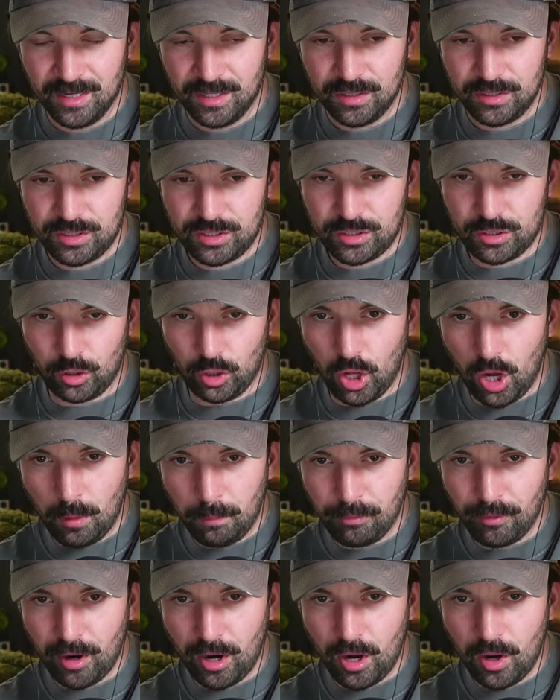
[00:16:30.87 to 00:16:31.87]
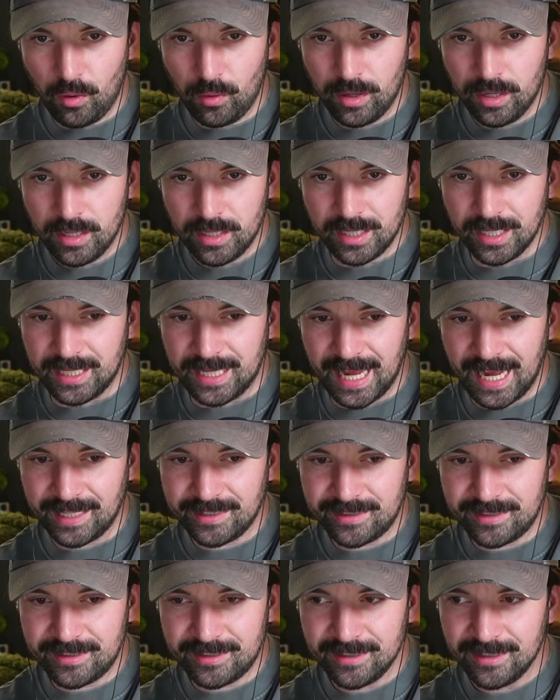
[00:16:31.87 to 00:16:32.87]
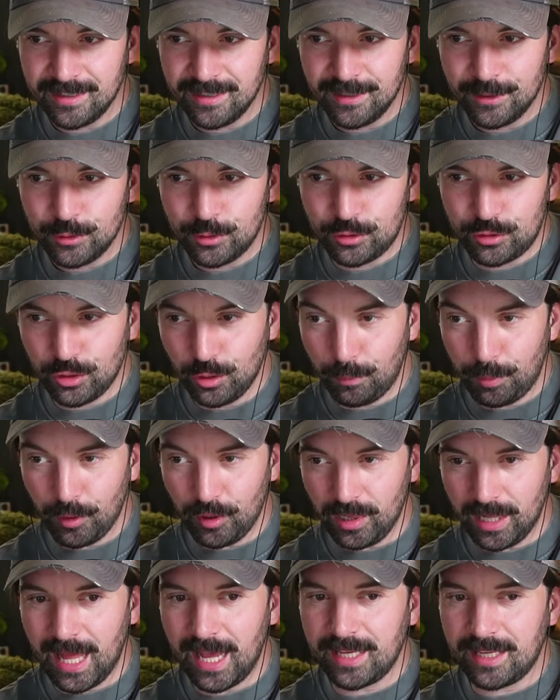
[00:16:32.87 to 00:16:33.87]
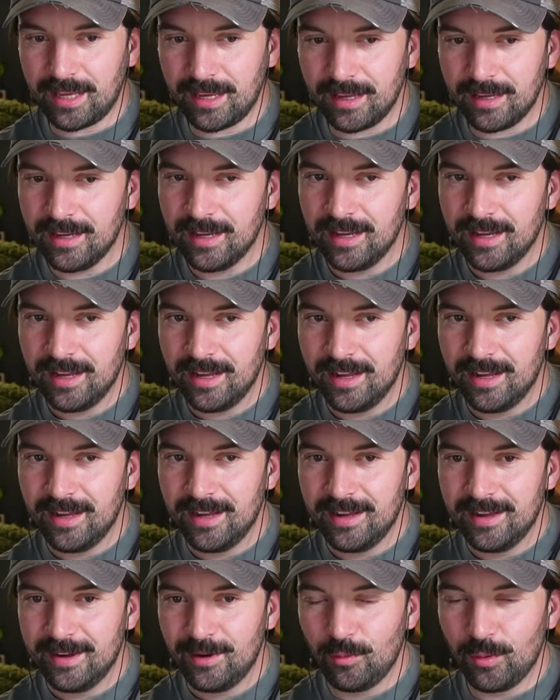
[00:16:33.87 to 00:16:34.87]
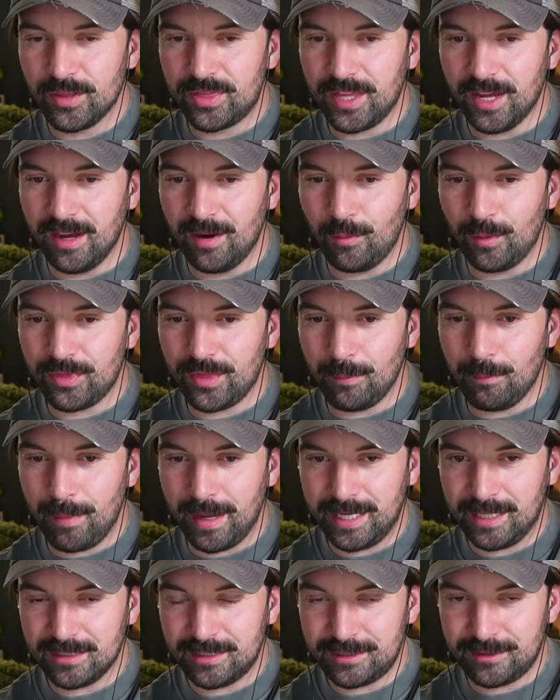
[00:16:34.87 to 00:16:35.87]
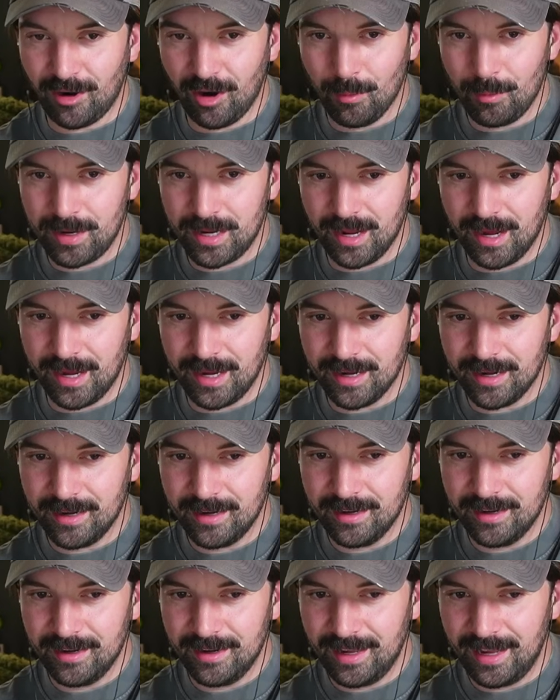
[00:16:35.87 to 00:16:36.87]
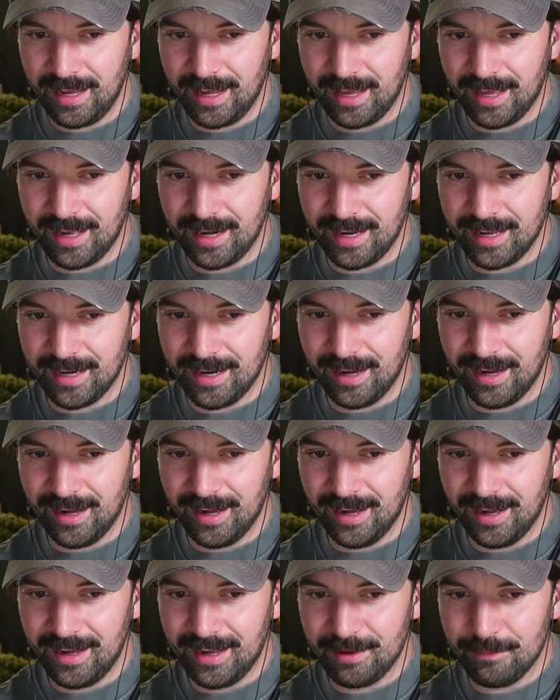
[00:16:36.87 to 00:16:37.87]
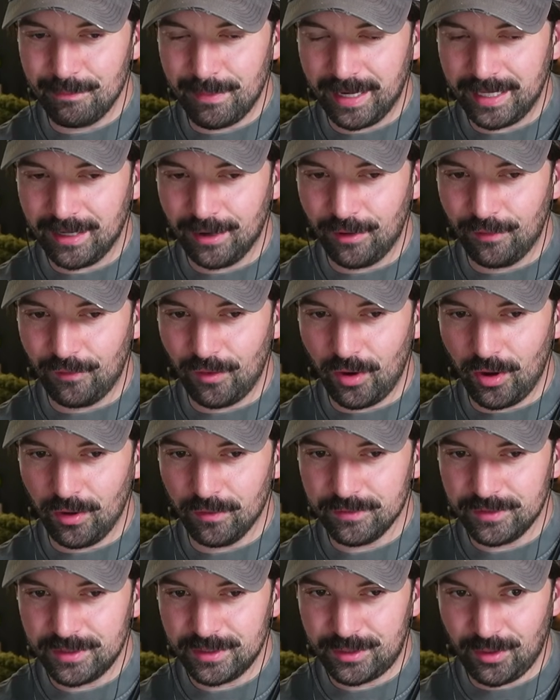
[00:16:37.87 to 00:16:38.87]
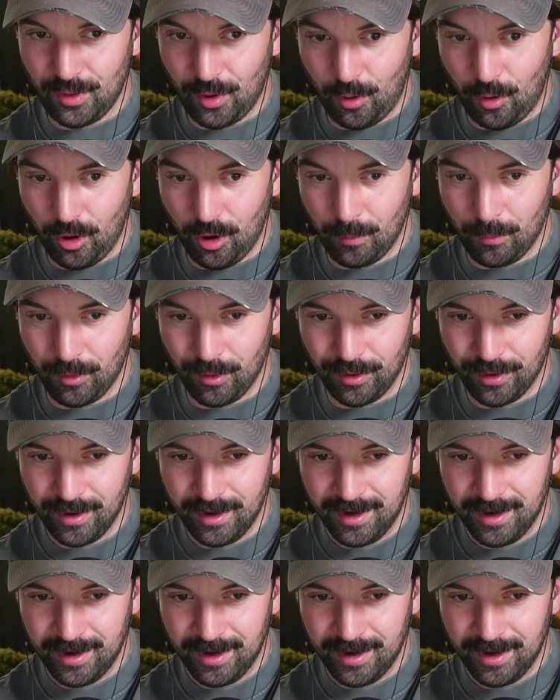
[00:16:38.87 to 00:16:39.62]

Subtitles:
Slowbro gets super leggy with a Mega Starmieite, and it Mega evolves, so the armor,